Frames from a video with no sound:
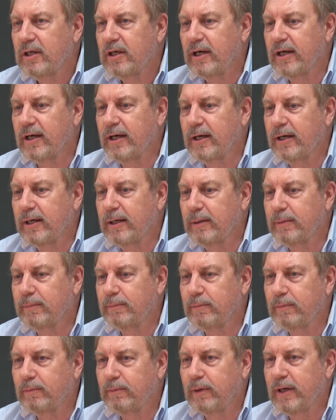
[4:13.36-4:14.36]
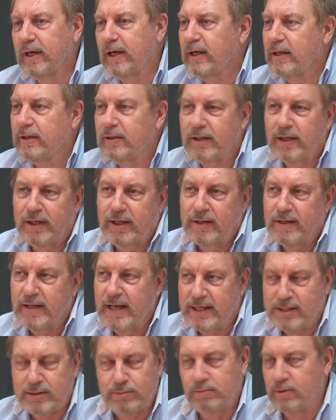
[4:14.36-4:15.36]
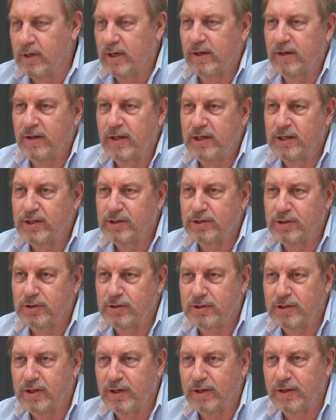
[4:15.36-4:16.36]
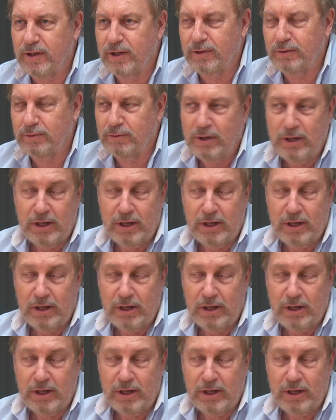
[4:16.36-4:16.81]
Um, and, and that's one of the issues that I think